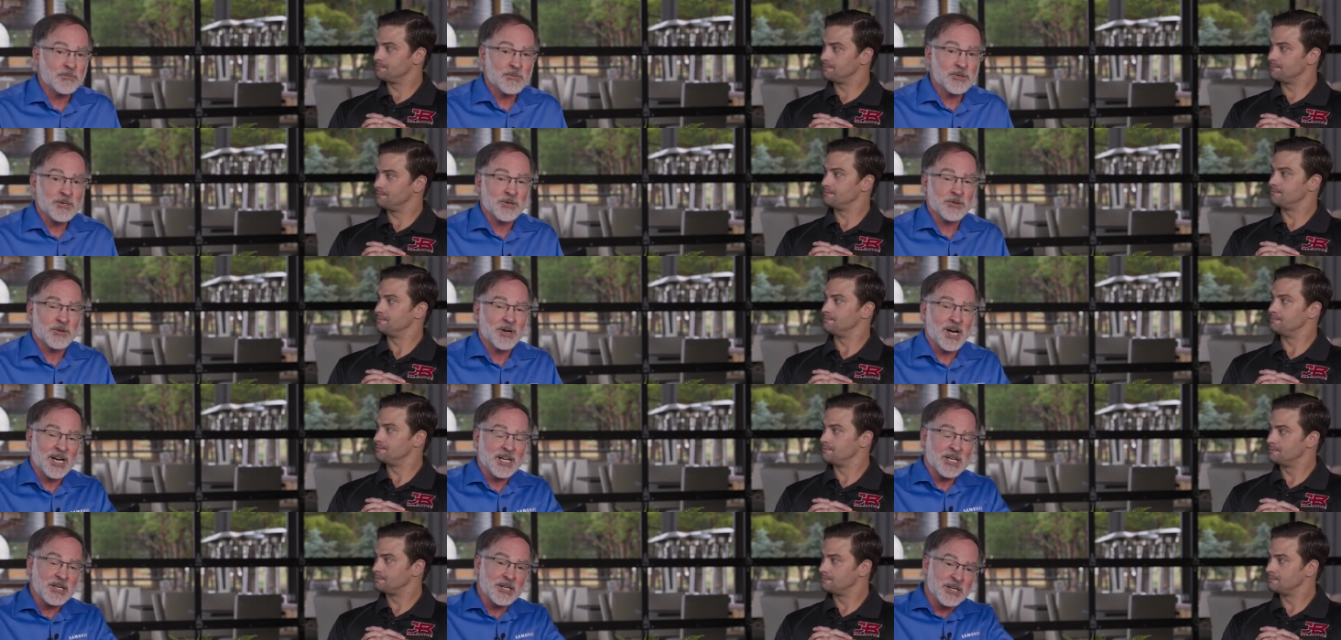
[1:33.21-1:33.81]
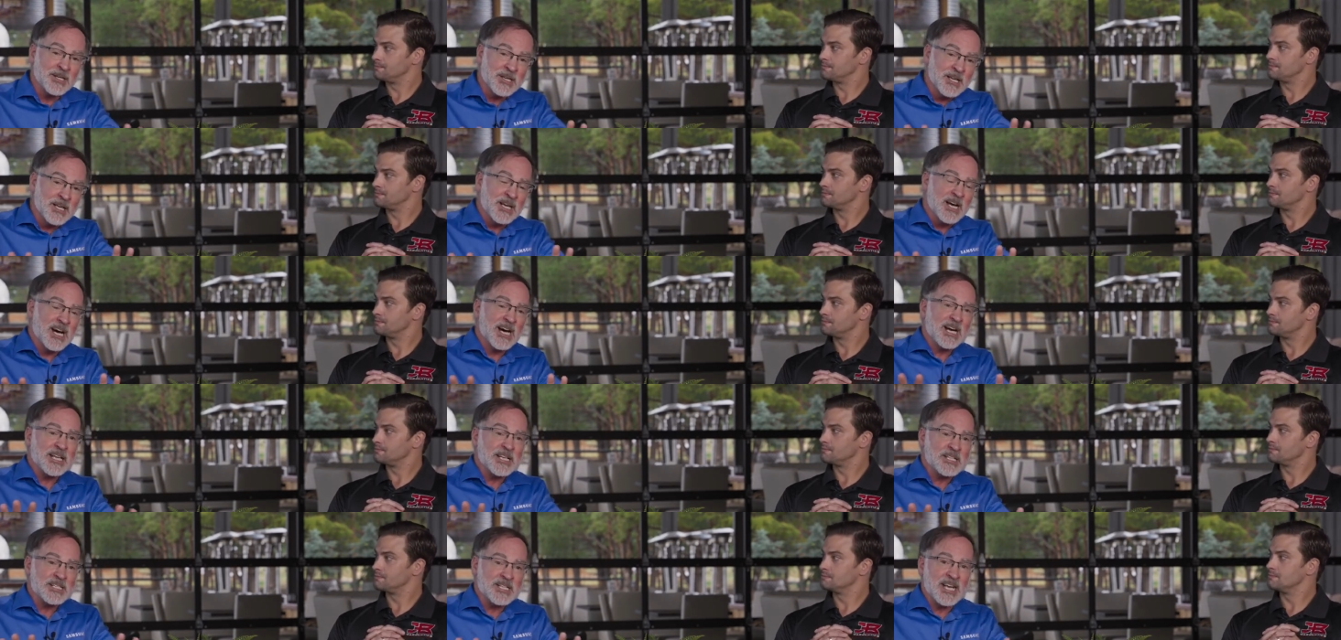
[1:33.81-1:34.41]
Speaker 1: So how do you how
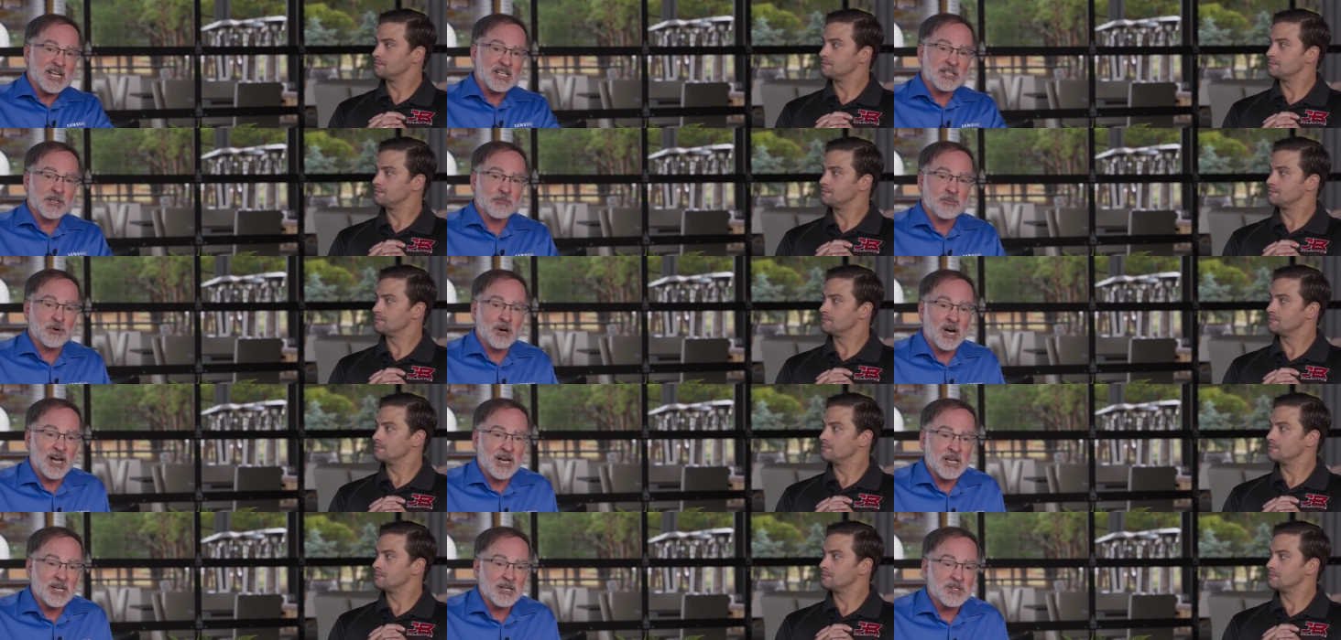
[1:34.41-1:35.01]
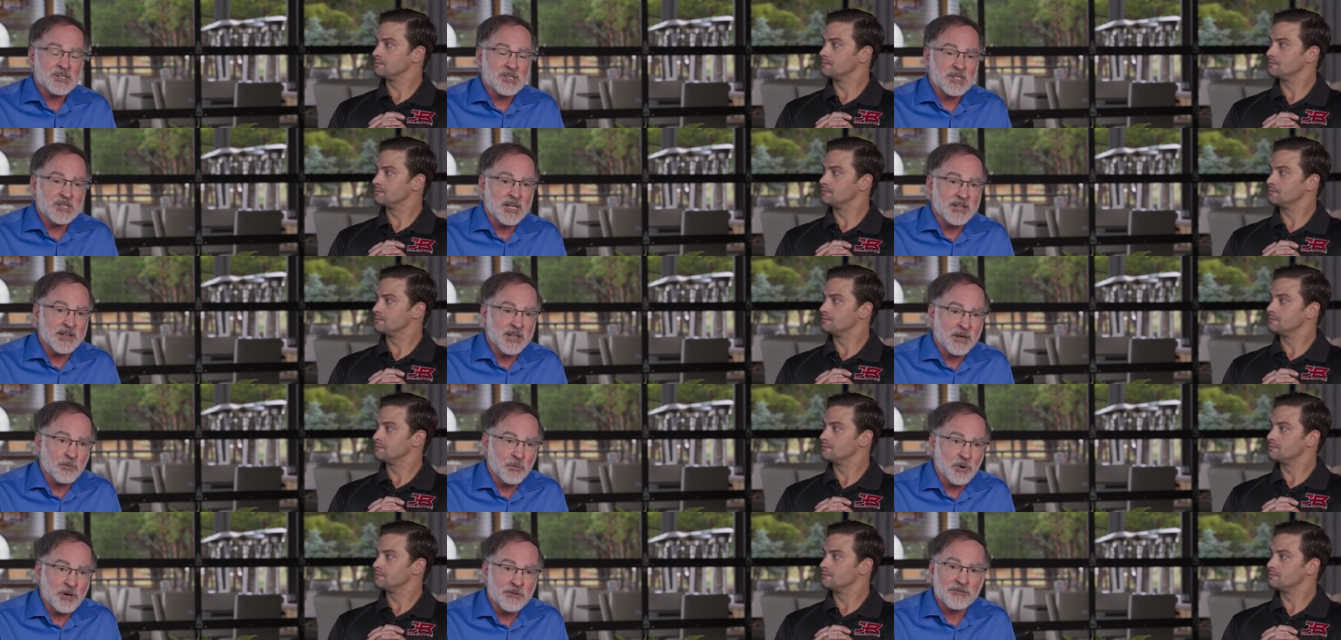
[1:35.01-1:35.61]
do you take the products uh,
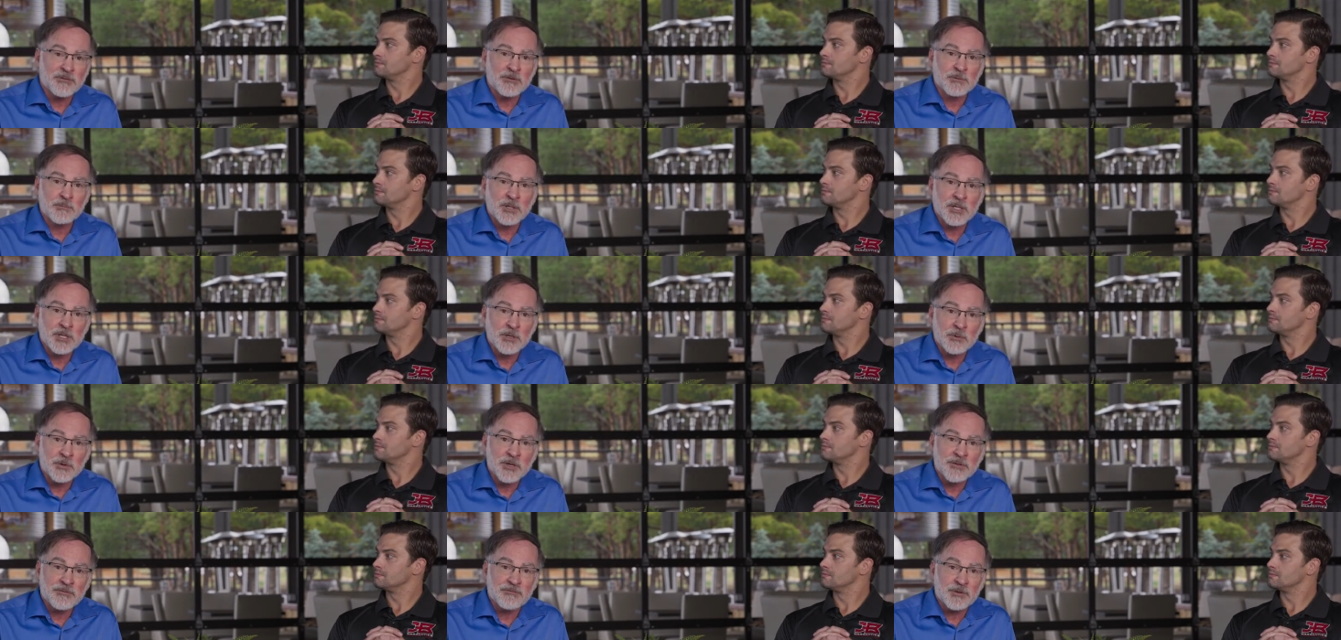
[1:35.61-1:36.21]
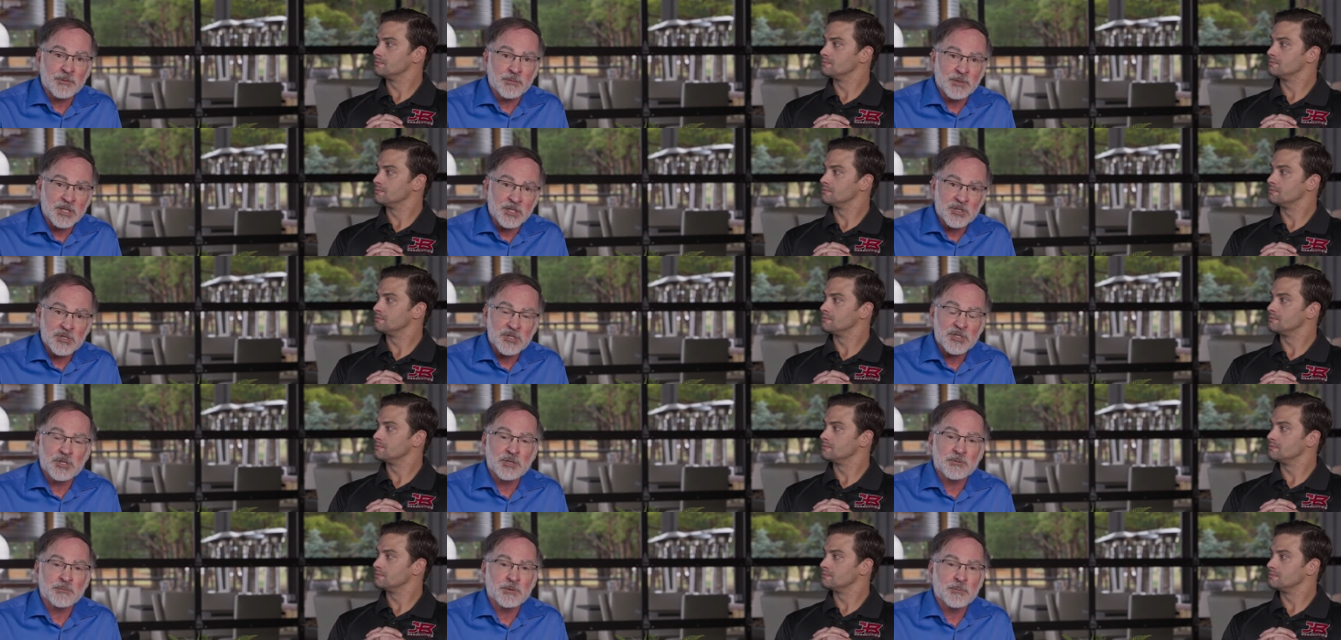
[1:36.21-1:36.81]
that we're familiar with from a
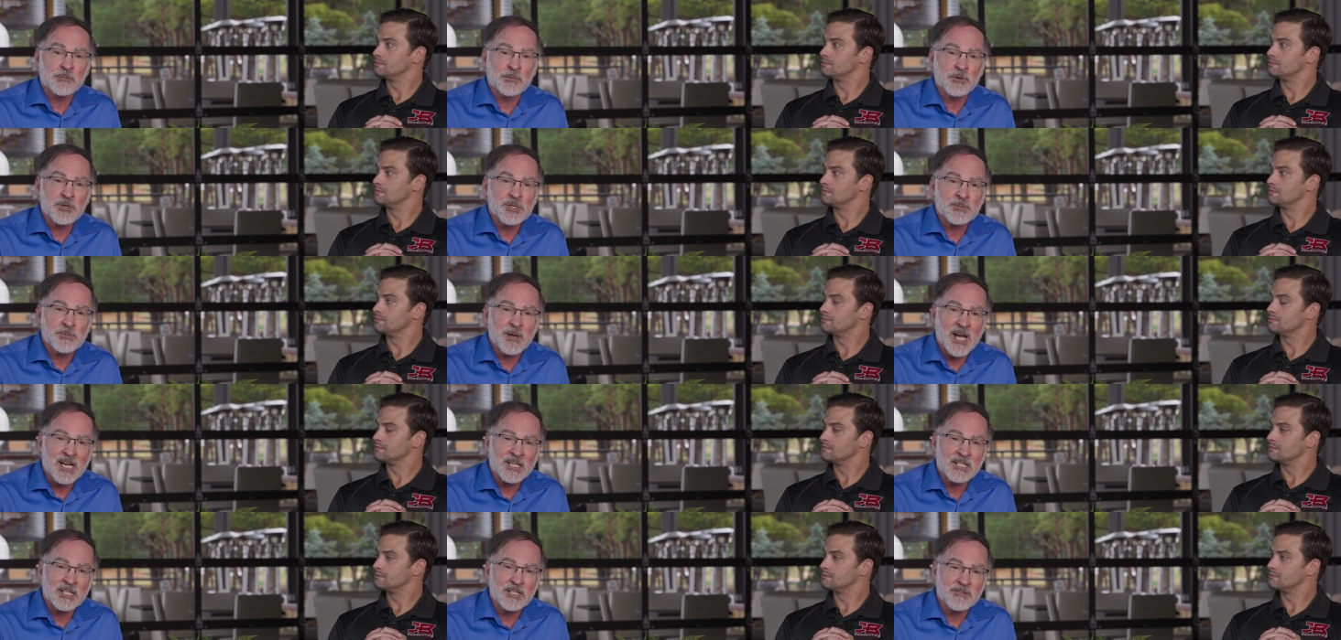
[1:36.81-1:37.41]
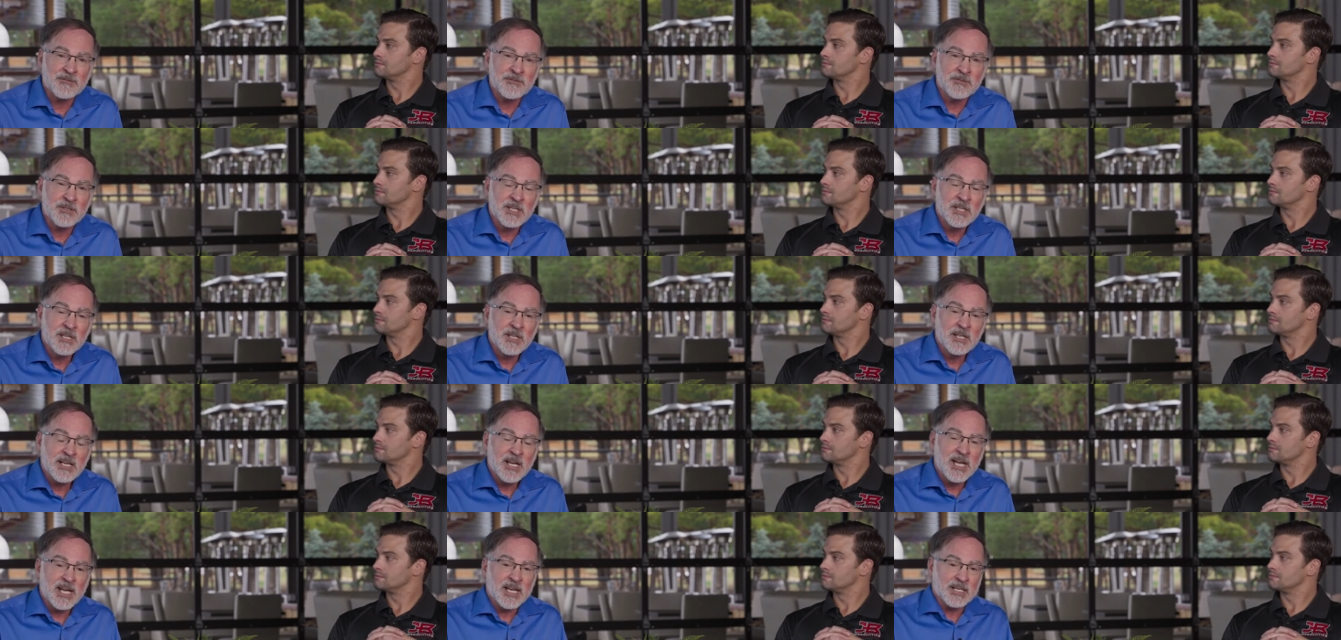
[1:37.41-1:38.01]
consumer perspective
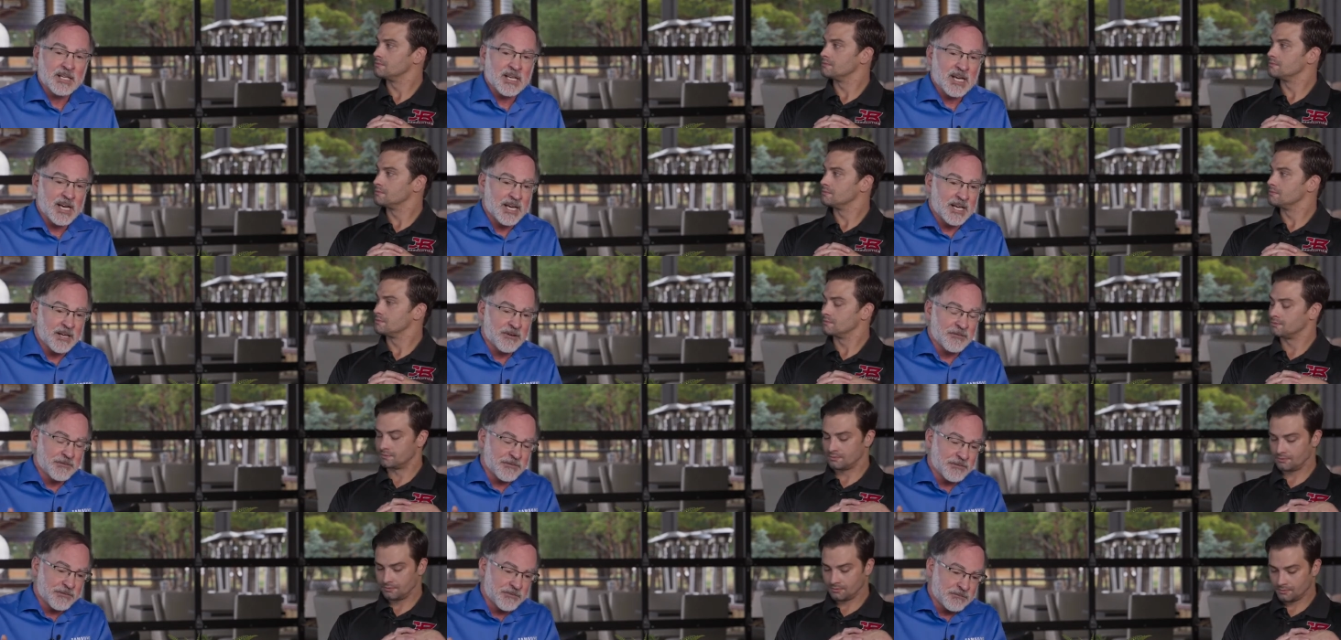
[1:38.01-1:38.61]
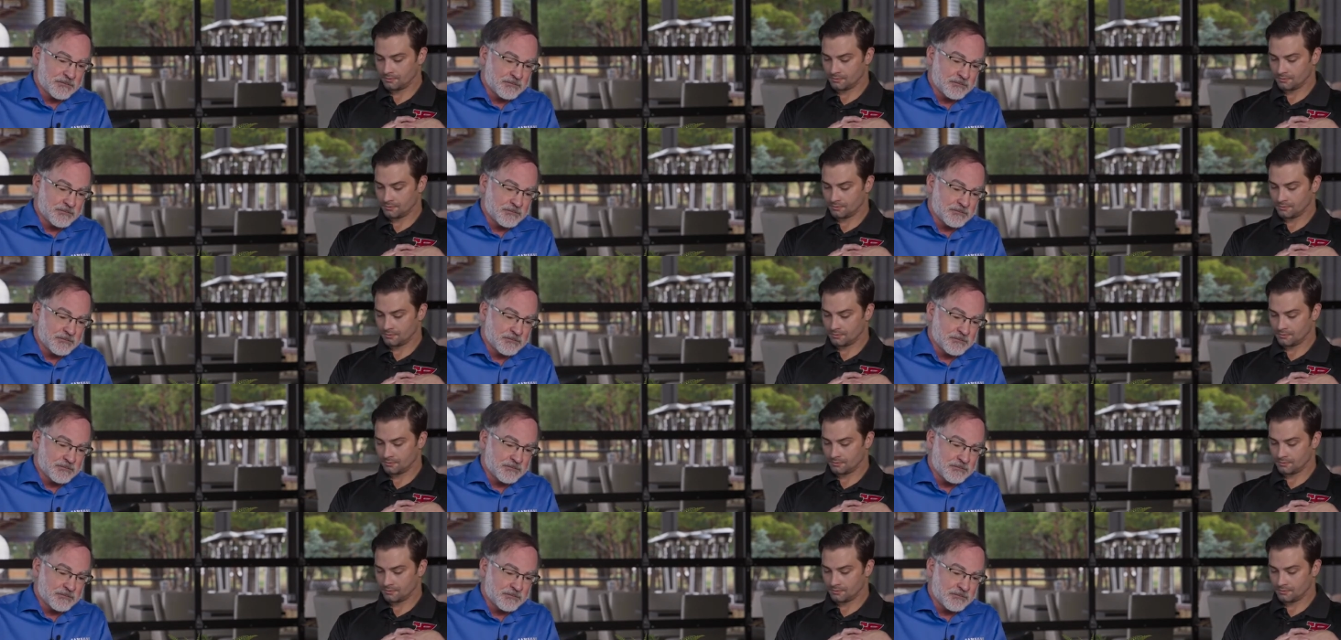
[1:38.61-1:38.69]
and kind of